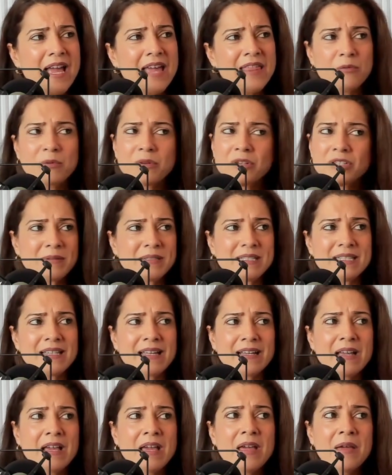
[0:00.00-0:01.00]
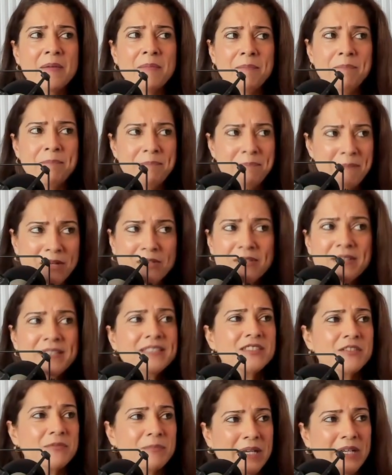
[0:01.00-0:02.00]
and that we were expecting like
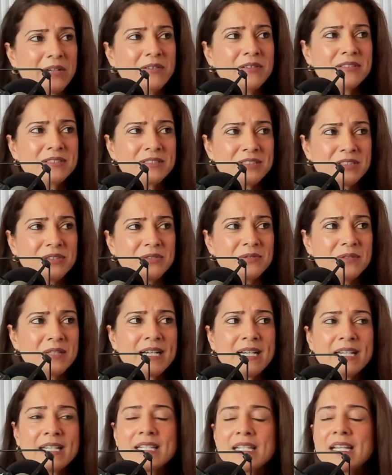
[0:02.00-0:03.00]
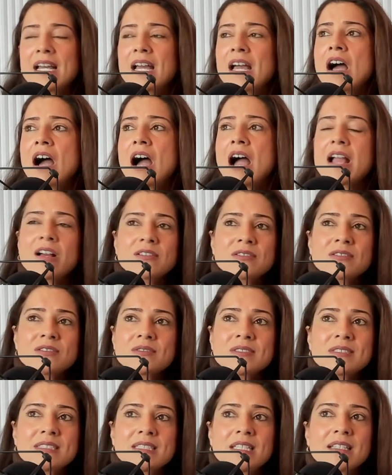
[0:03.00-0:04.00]
millions of parents to do that. I
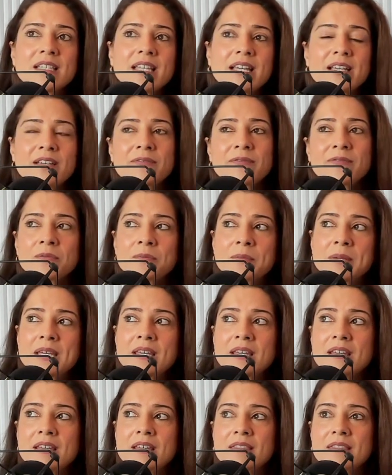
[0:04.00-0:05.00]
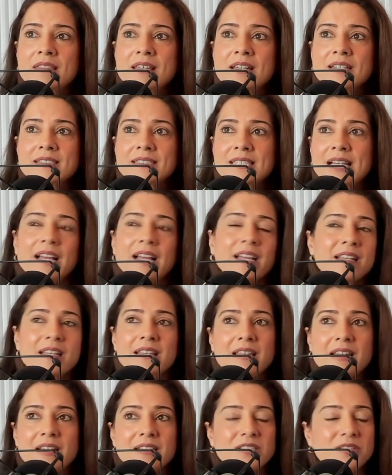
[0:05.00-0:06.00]
also see, like, for me, the
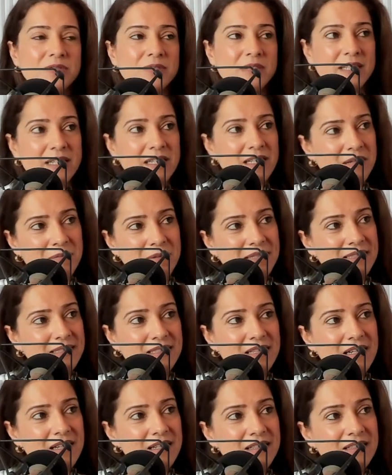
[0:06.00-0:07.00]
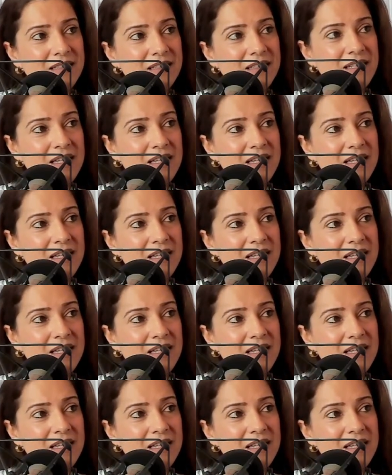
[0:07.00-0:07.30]
anxiety that it's created in my son.